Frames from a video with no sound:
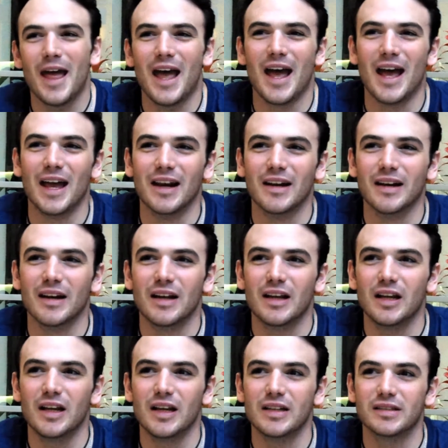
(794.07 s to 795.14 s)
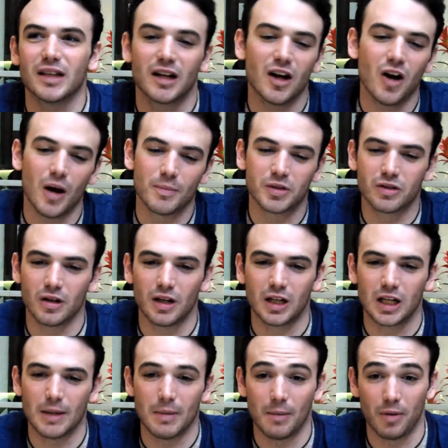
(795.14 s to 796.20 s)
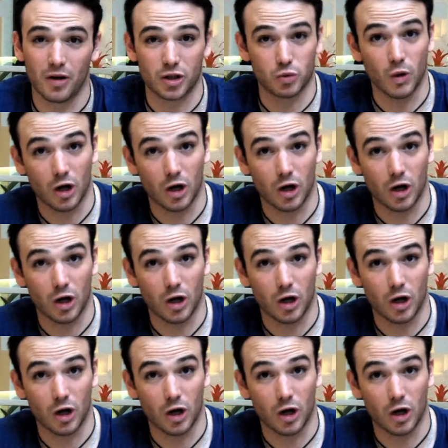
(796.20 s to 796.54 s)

and he's like, oh, I'm just gonna get my brother's